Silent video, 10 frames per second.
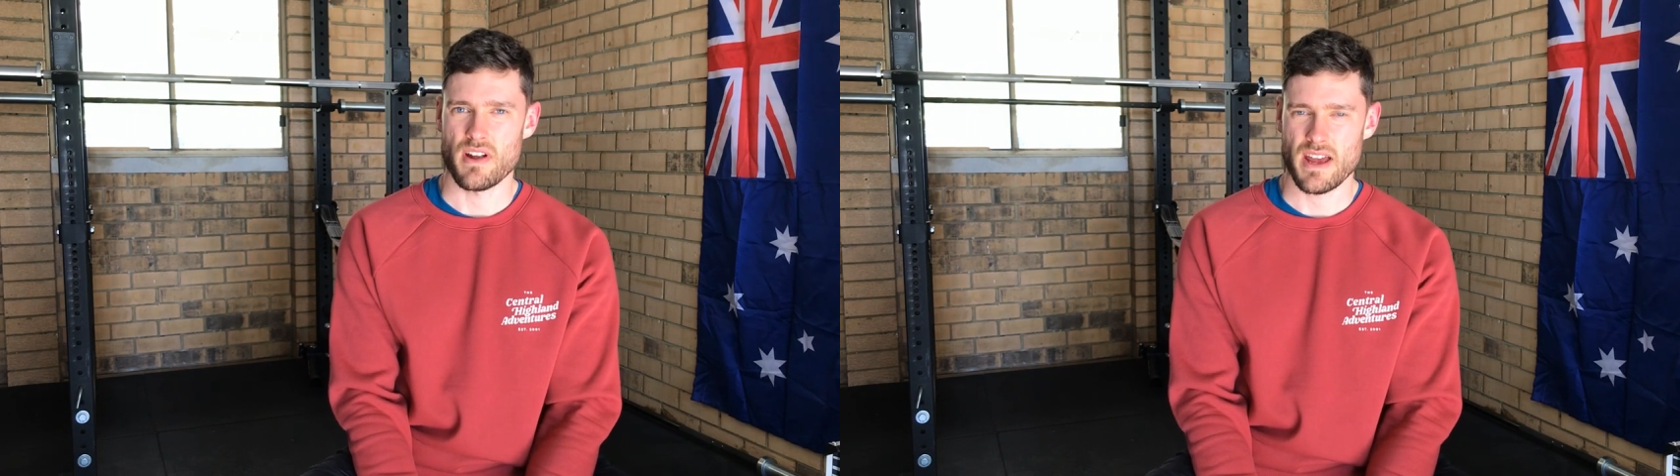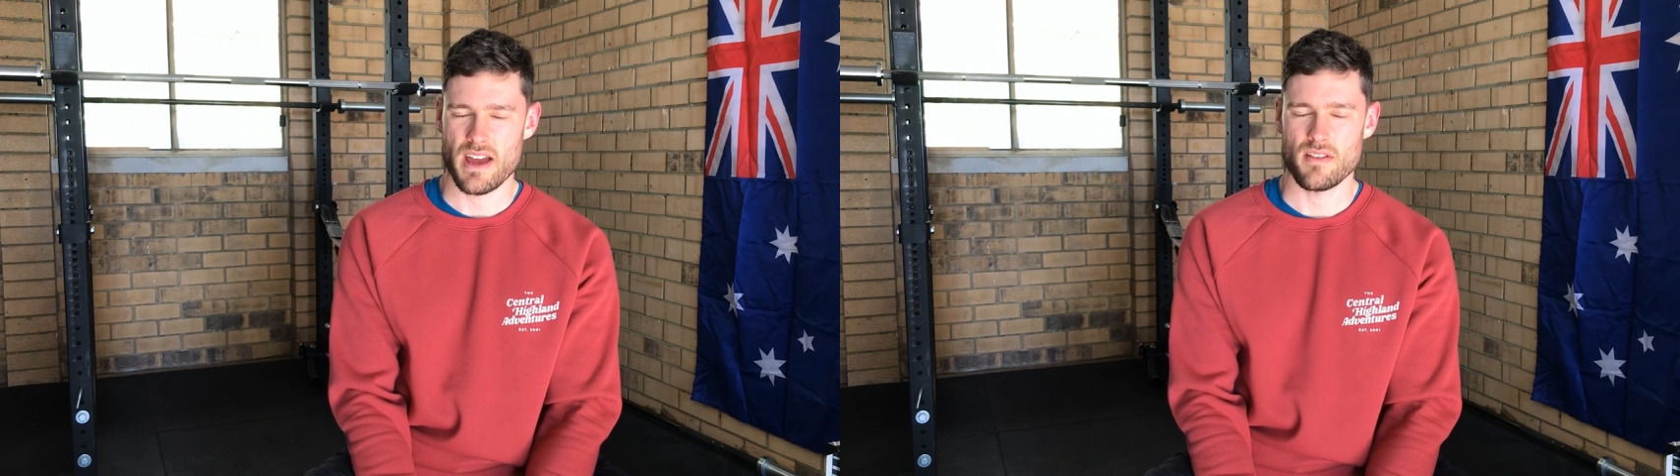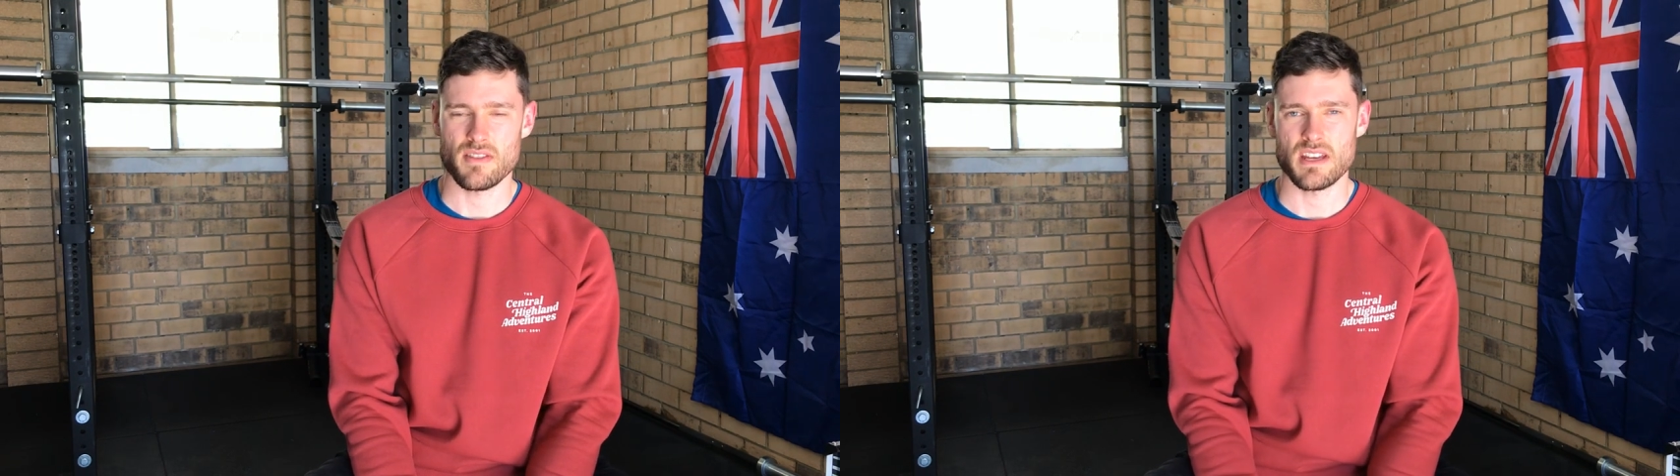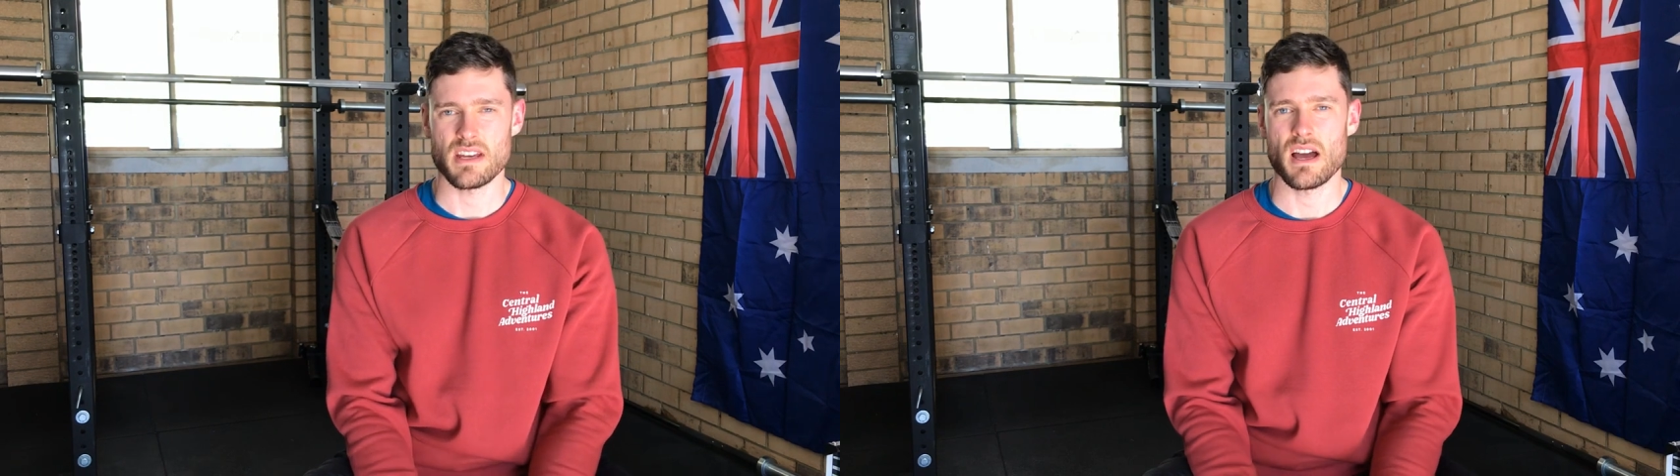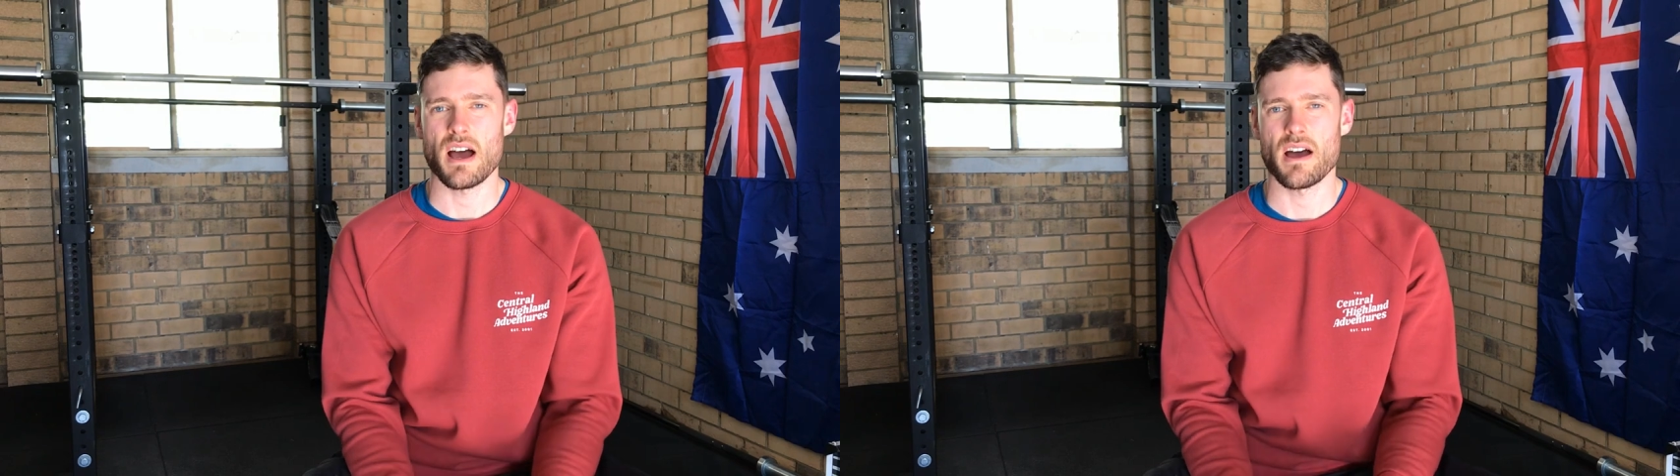I have
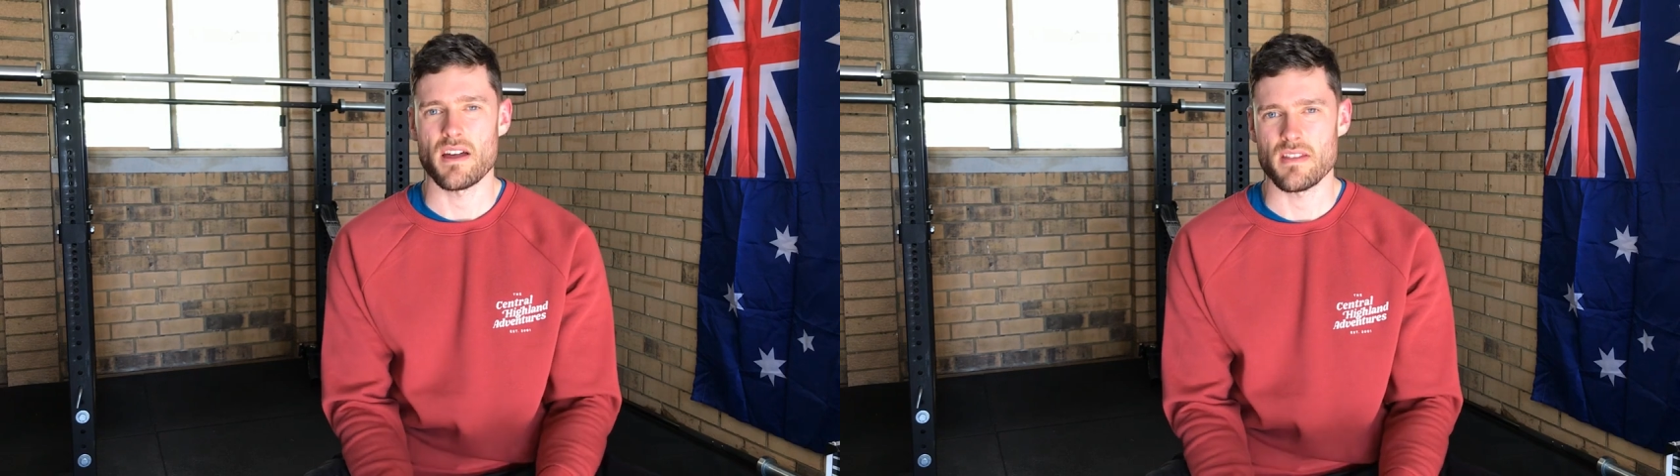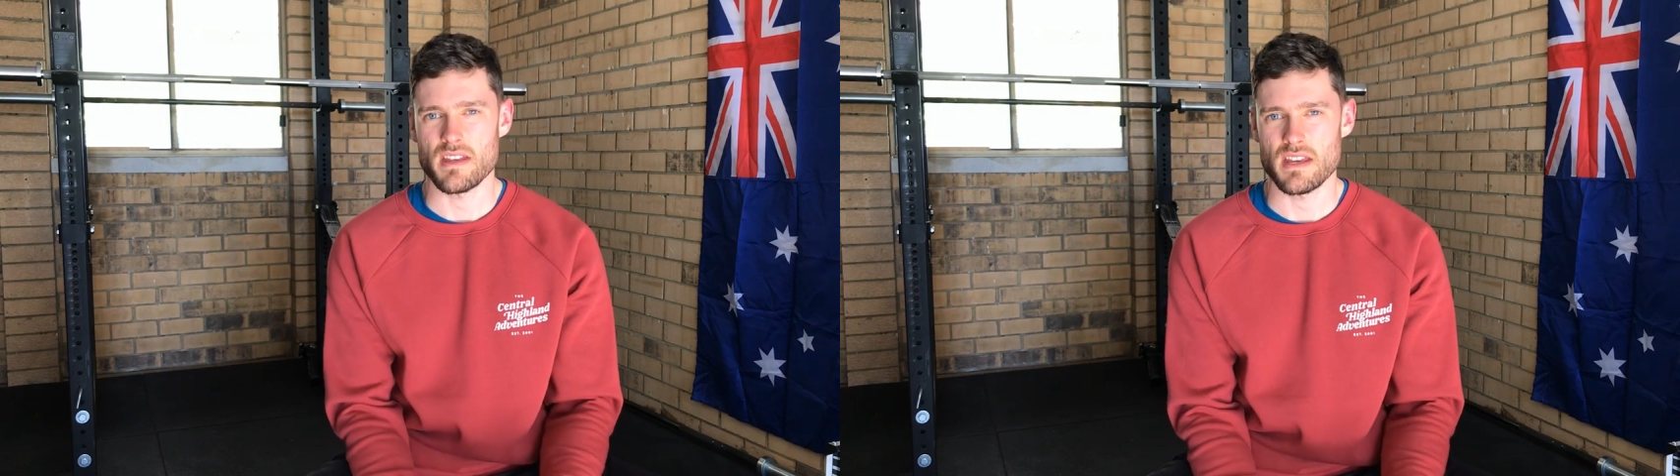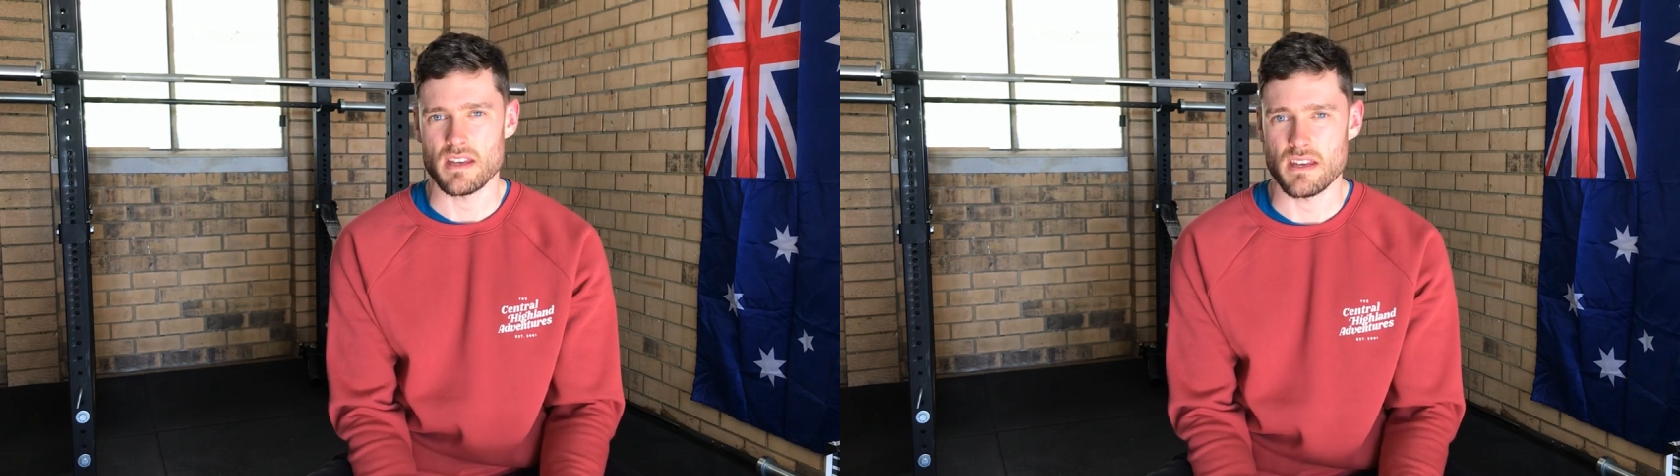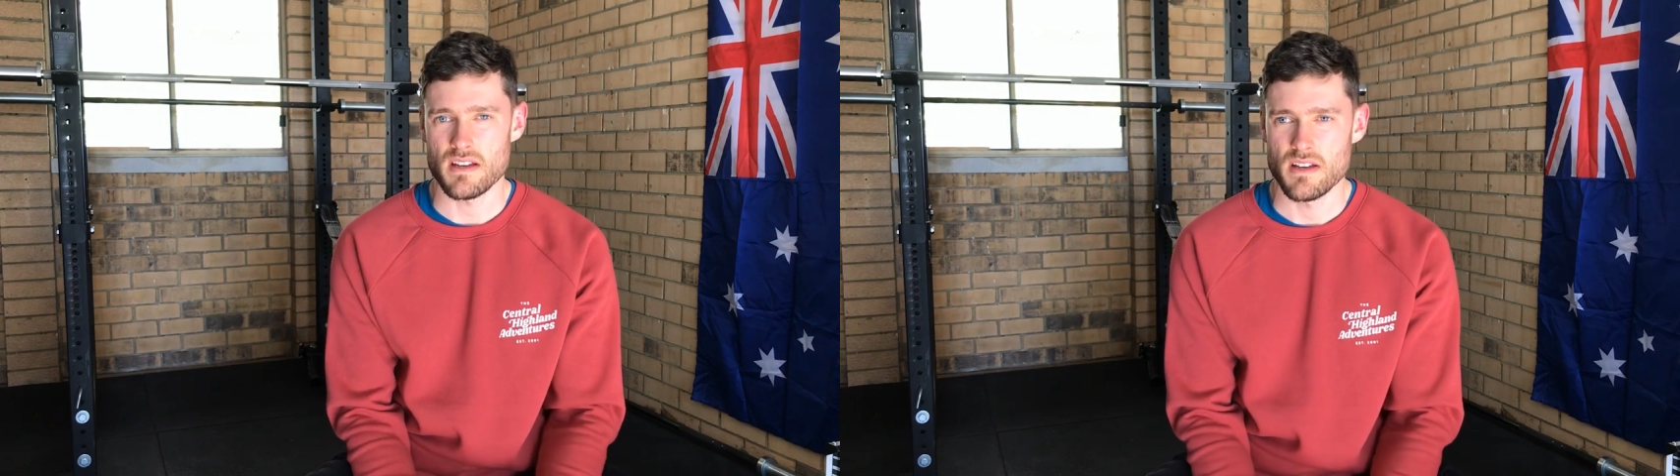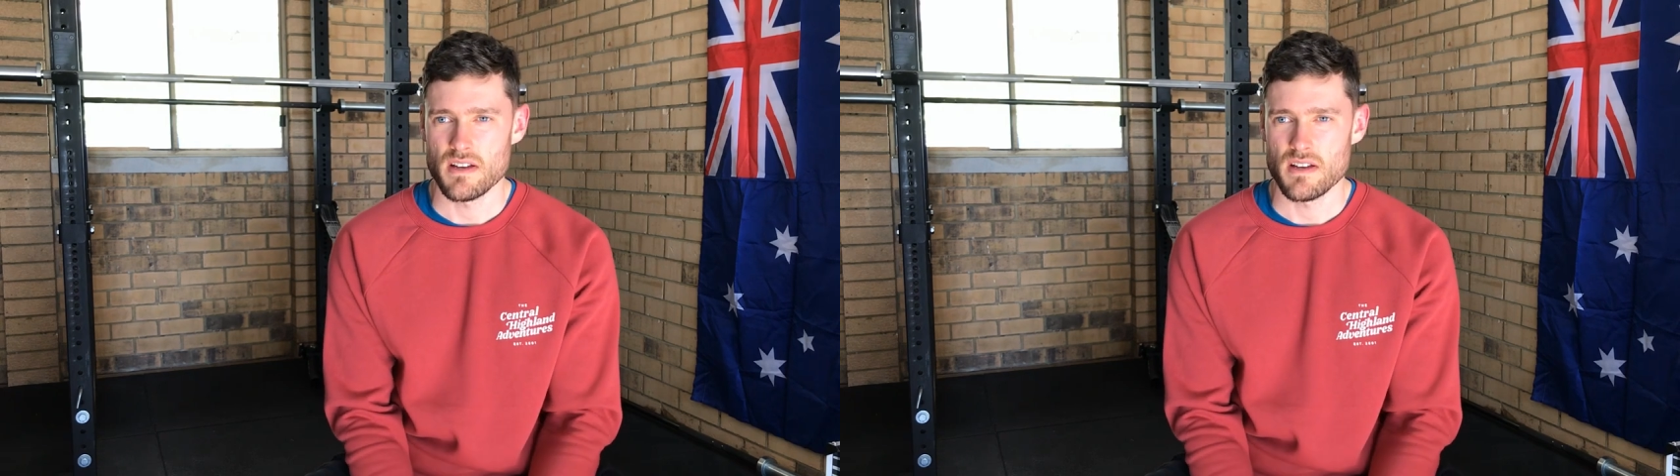here are the